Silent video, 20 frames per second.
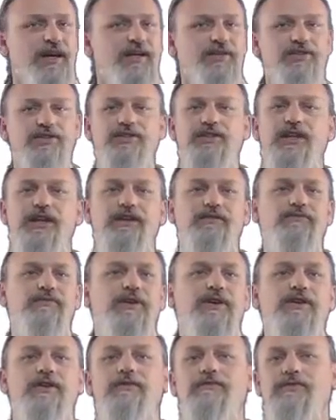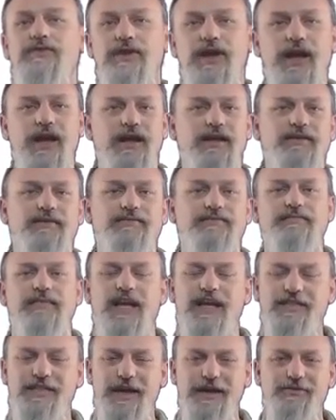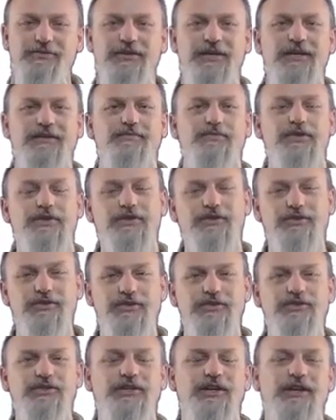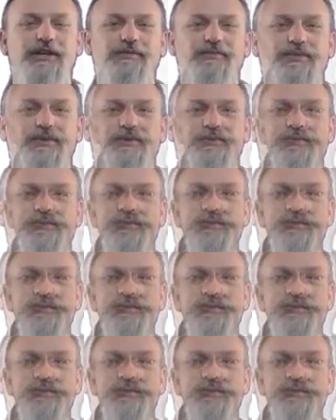Just let it run overnight, and that'll keep you in good shape.